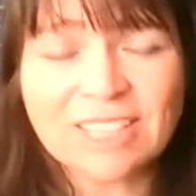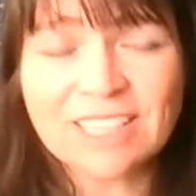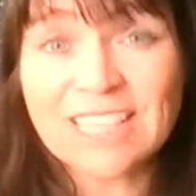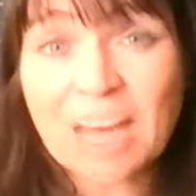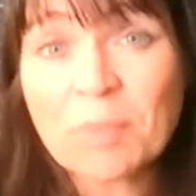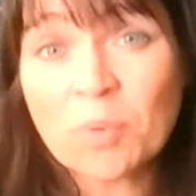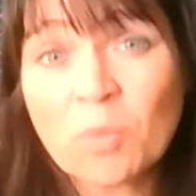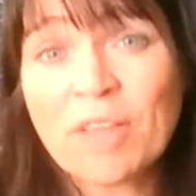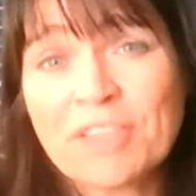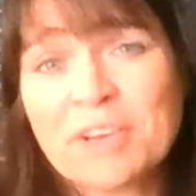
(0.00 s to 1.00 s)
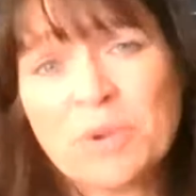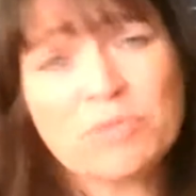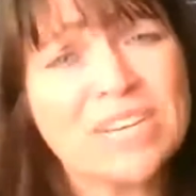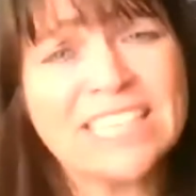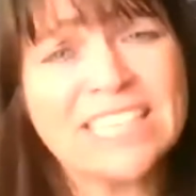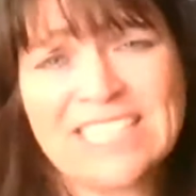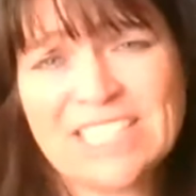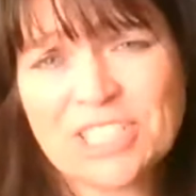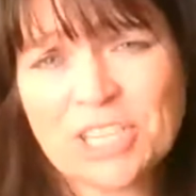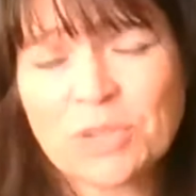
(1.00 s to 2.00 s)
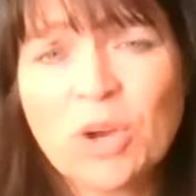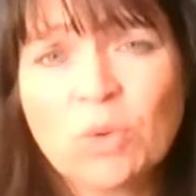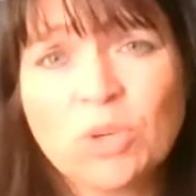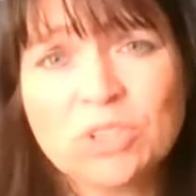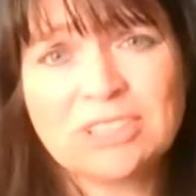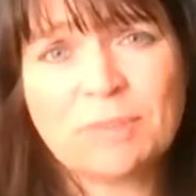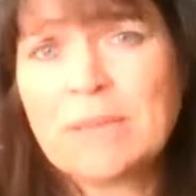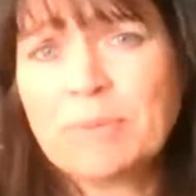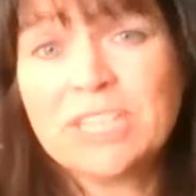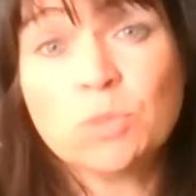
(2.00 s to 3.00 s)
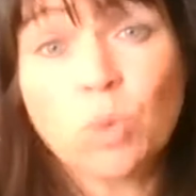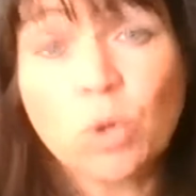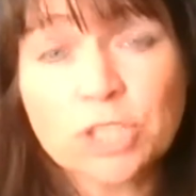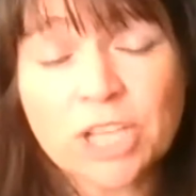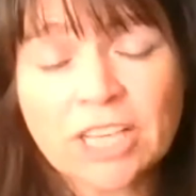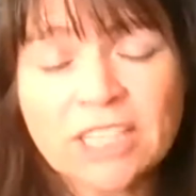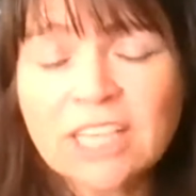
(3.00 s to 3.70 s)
the number one thing we really needed to do was the people needed water.